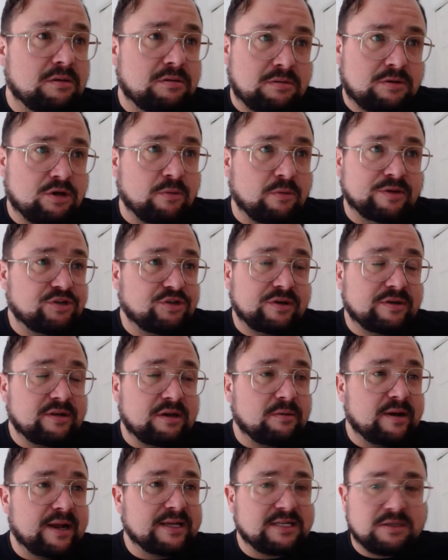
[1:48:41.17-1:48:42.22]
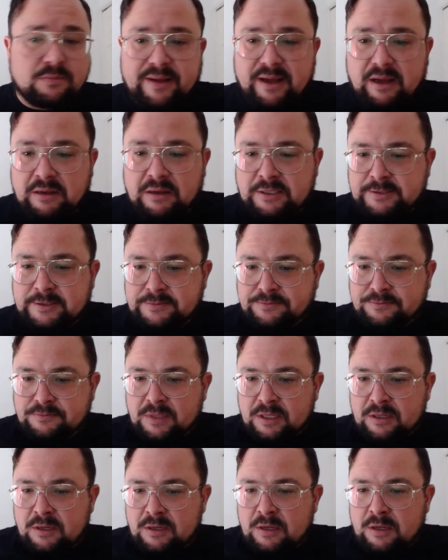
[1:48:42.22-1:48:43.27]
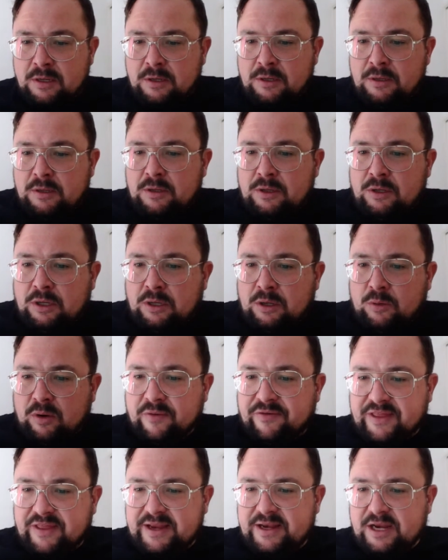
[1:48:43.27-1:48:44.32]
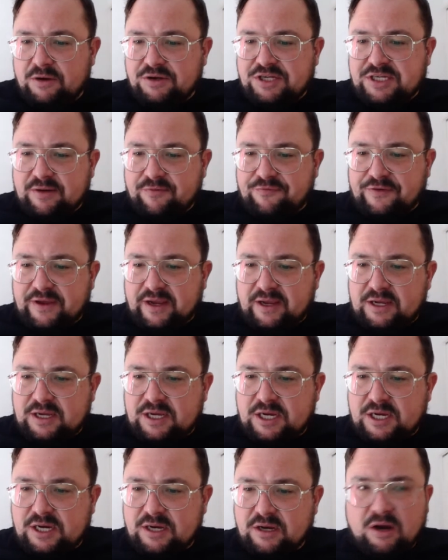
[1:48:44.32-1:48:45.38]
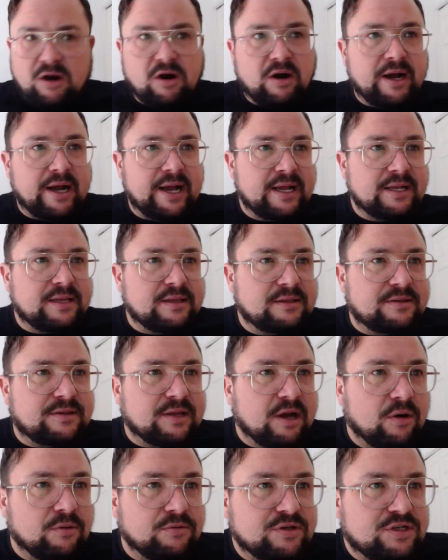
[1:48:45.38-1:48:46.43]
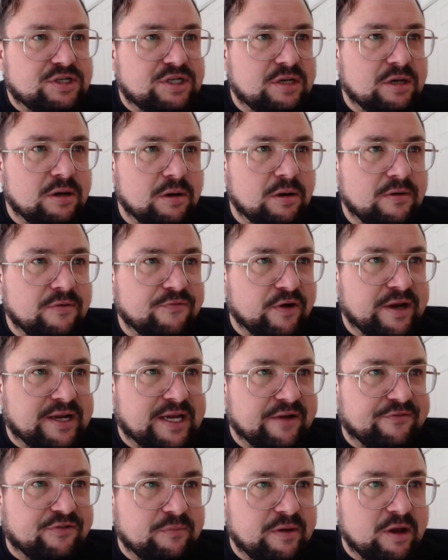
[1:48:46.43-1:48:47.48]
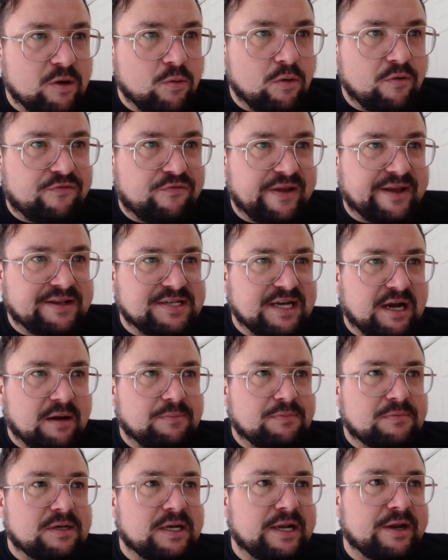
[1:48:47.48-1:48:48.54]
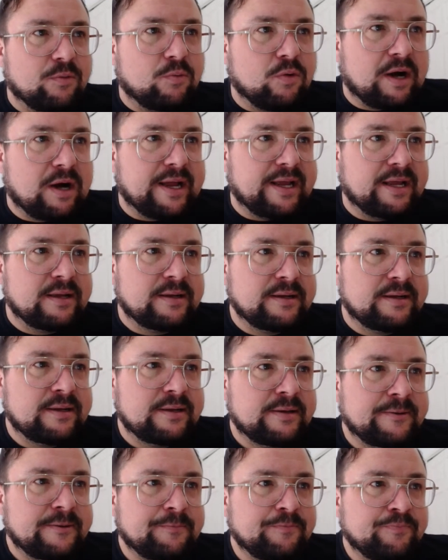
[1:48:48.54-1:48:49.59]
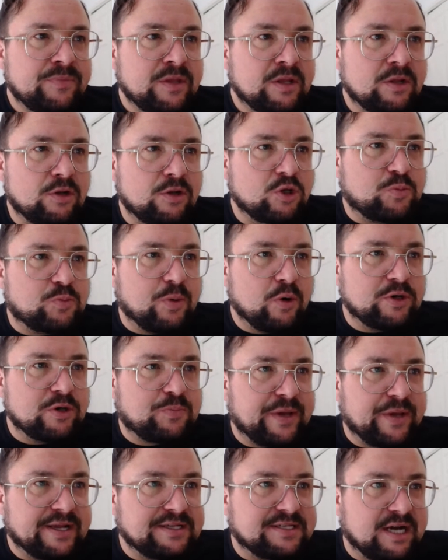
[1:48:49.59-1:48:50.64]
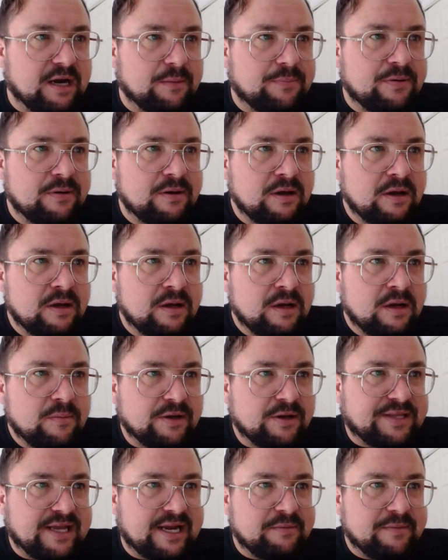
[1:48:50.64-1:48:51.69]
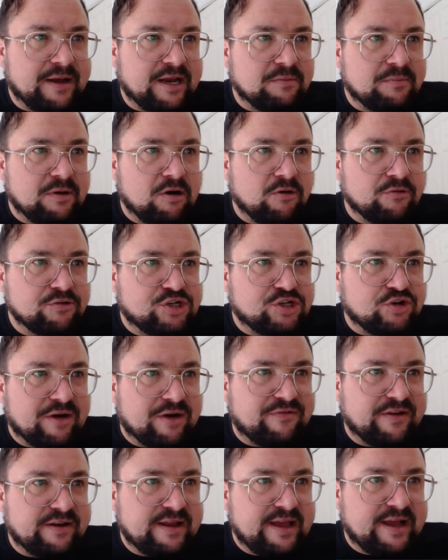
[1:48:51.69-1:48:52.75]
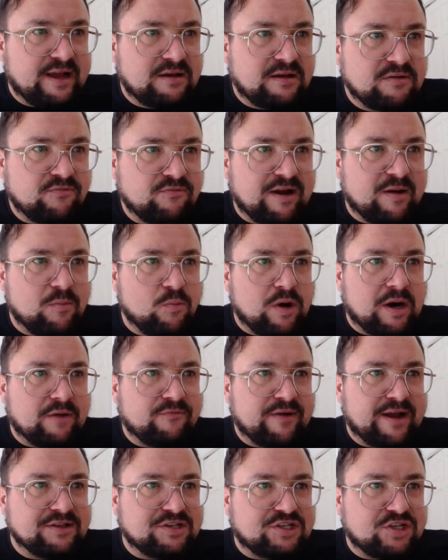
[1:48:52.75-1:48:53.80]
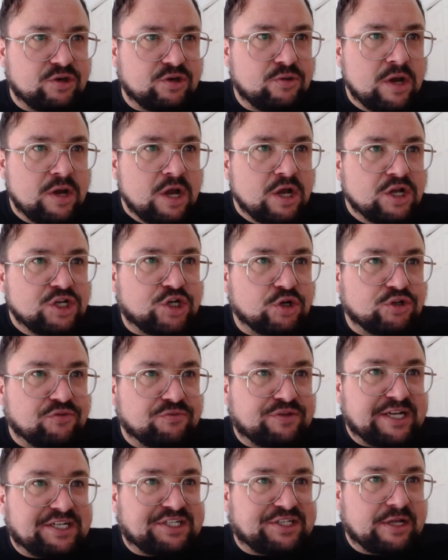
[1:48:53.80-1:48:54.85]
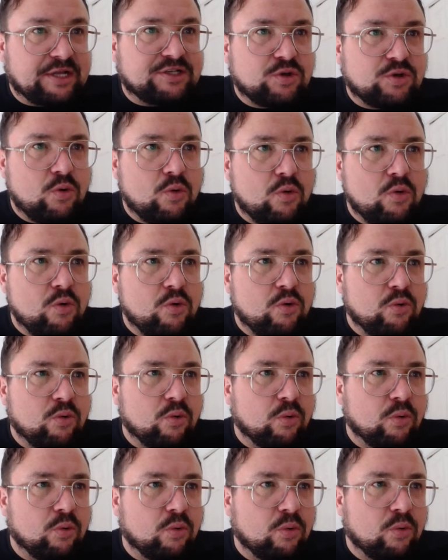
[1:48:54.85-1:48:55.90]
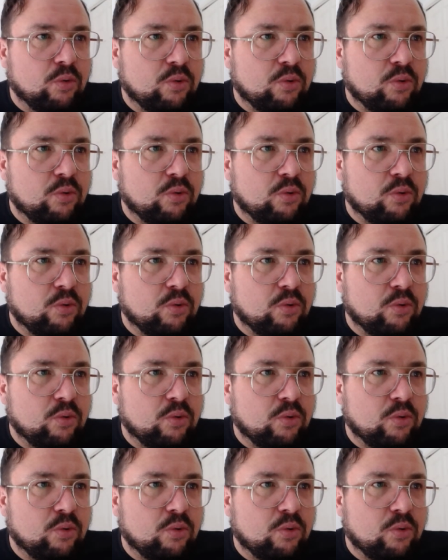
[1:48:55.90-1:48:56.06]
commentary. I don't know what that's about. Whether they know something or I don't. Free kick for Millwall. Flicked up. Cleared away. Loose ball is picked up by Danny McNamara. He's travelling now. Round one. Round two. Shoots from distance. Ooh.